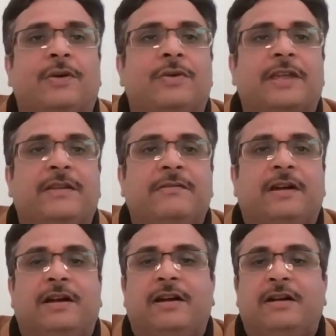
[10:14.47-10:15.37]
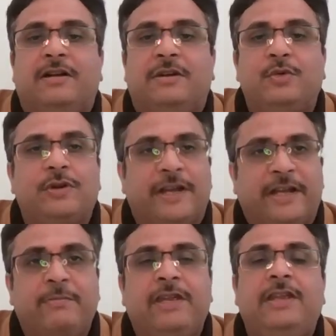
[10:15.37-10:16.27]
Okay, do
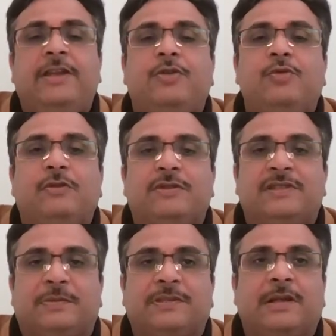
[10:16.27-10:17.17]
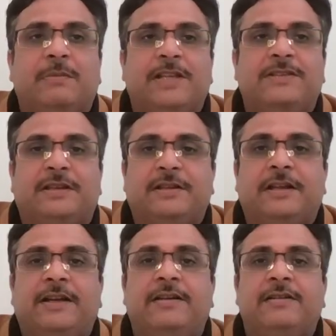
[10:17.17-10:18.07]
connect me, do subscribe my
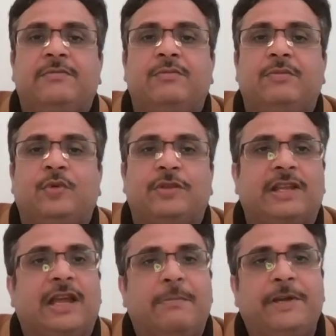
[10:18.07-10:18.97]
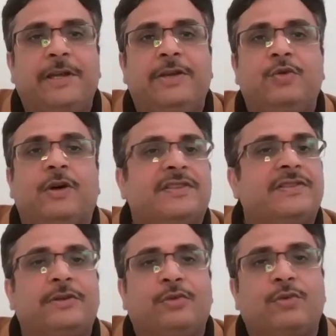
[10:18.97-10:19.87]
channel, and more than happy to
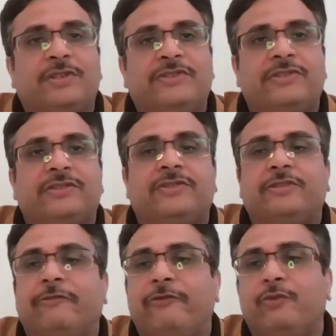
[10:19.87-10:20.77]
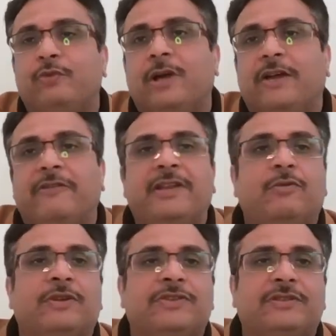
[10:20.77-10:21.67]
answer your questions if you have any
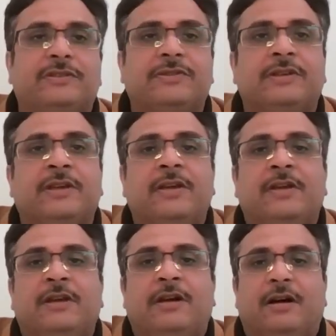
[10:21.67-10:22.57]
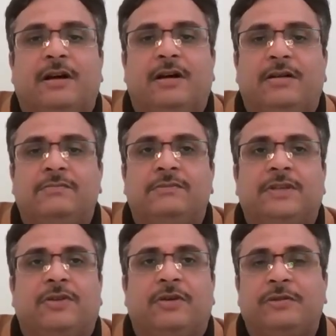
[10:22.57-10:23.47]
questions.
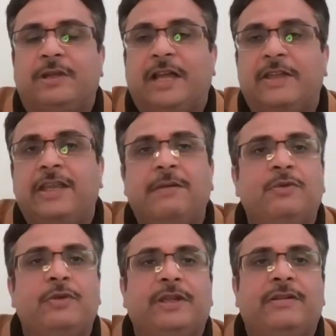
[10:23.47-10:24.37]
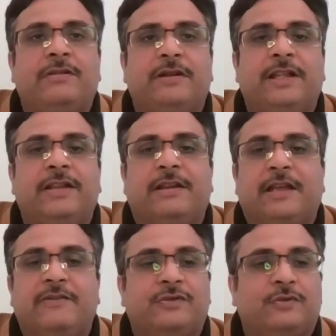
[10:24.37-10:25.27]
On I keep doing daily
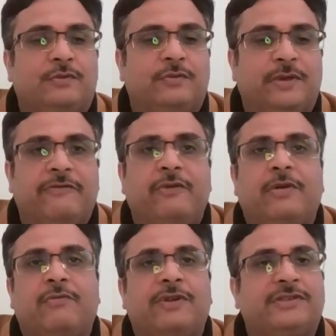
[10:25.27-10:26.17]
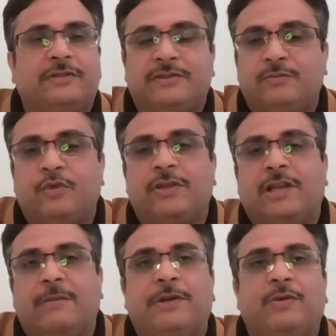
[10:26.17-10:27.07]
lives, so if you have questions, more than
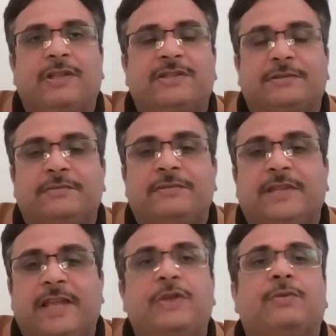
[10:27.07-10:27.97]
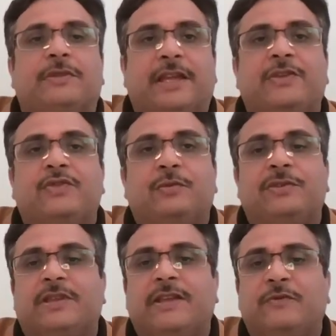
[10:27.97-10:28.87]
happy to answer. Thank you so much.
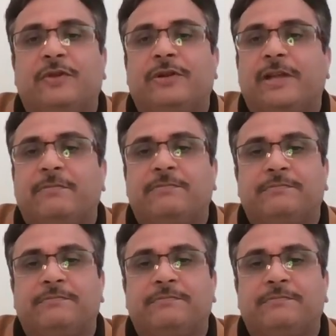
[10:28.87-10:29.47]
Thanks for your time.